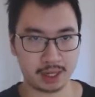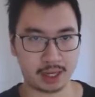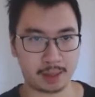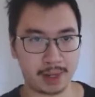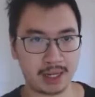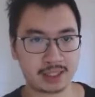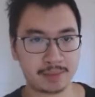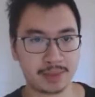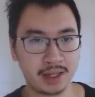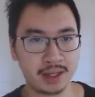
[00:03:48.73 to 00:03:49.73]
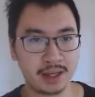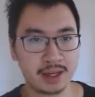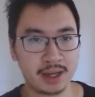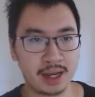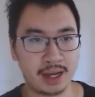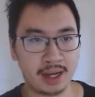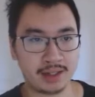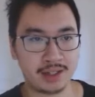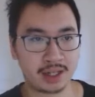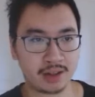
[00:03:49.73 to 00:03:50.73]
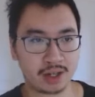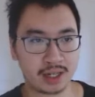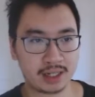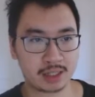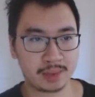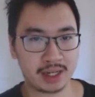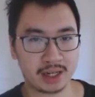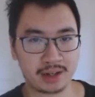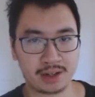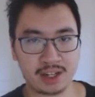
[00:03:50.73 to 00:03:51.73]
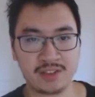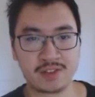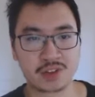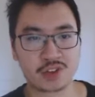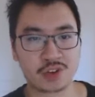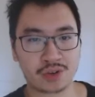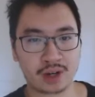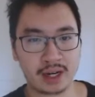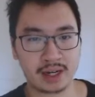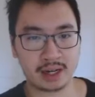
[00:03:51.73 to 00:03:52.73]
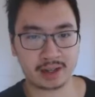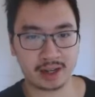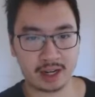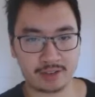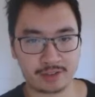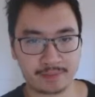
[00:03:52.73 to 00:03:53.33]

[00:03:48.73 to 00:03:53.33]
buy something, and you can look at some of the other inventory that they have.